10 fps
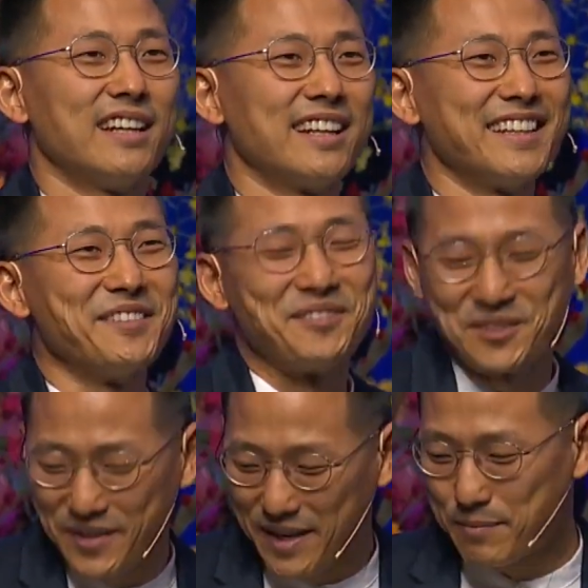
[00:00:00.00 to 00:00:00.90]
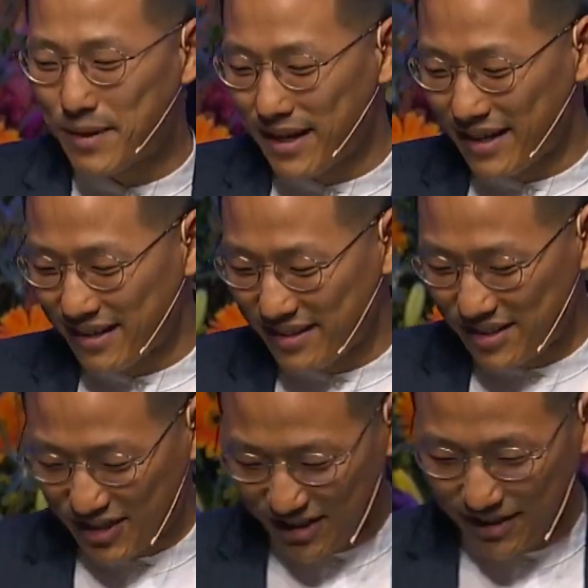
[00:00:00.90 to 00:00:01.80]
I love you in my
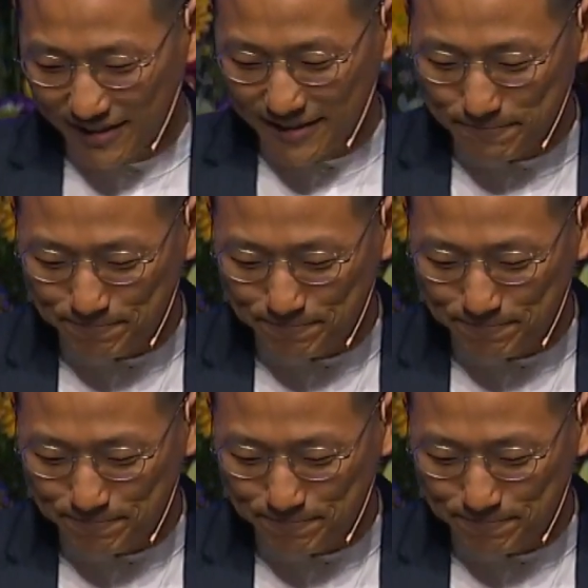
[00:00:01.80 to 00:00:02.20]
heart."